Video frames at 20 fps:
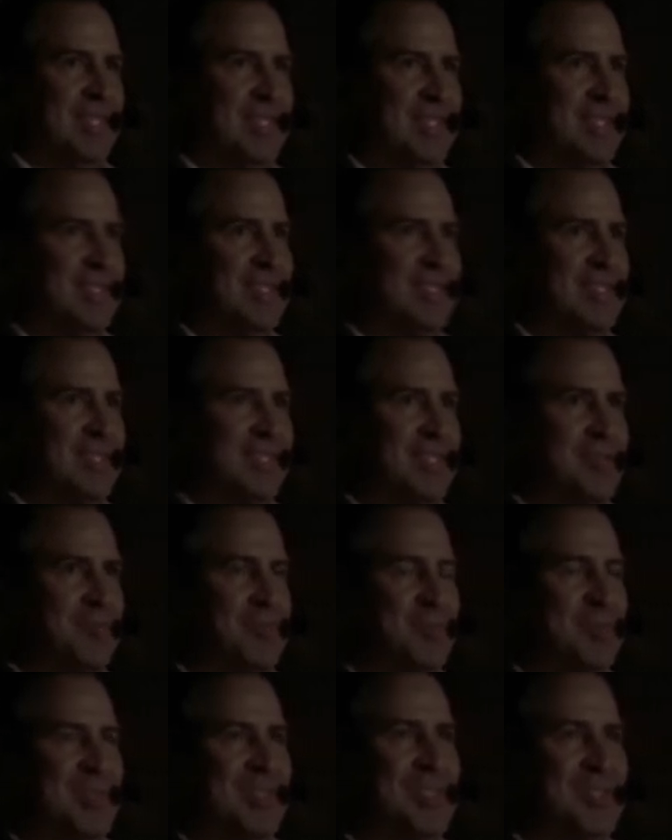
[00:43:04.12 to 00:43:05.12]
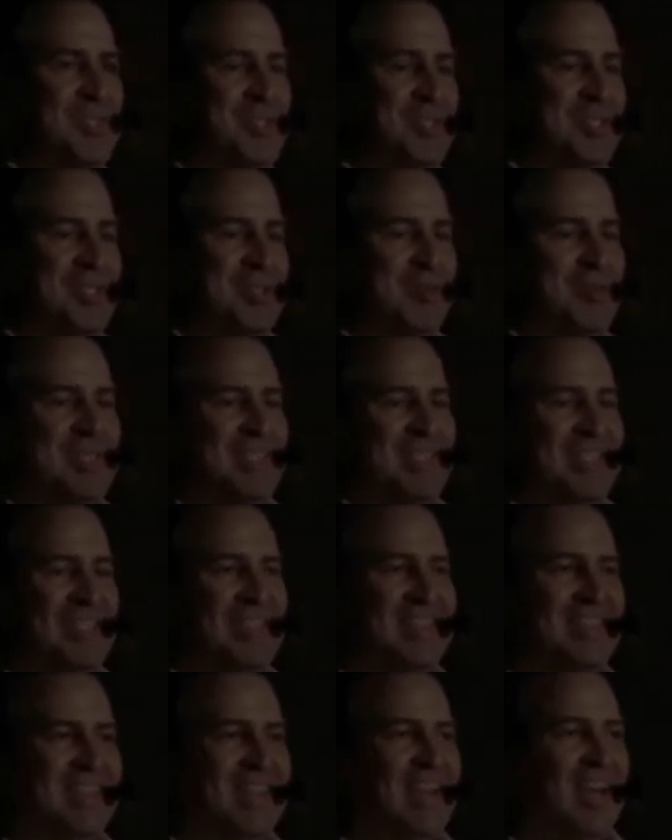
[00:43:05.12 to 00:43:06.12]
this is a research that was
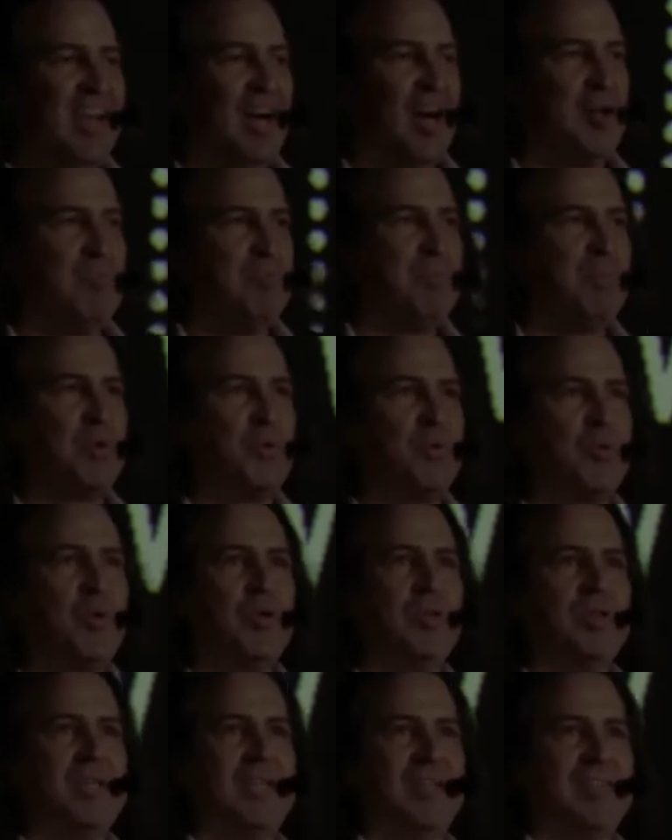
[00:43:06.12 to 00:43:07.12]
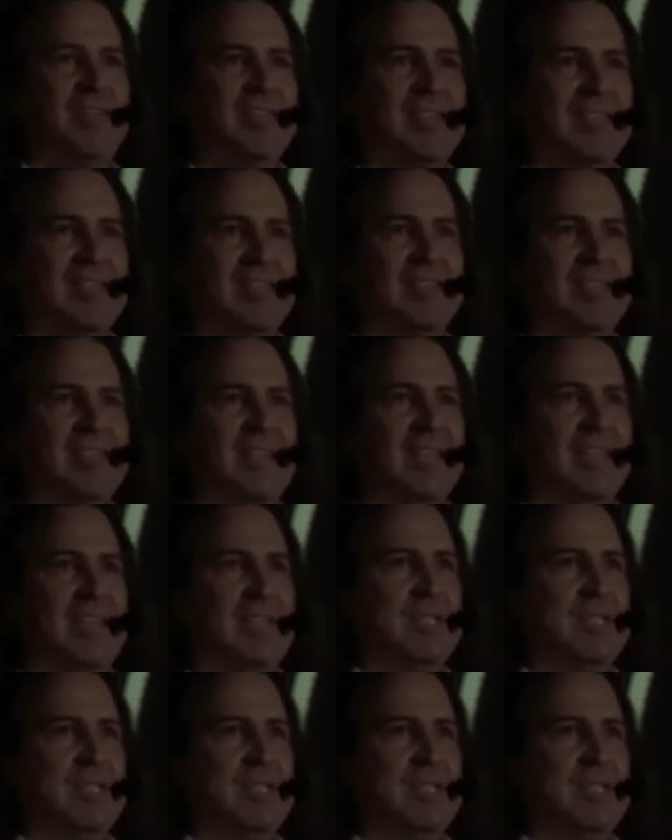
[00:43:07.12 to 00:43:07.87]
done on parole hearings.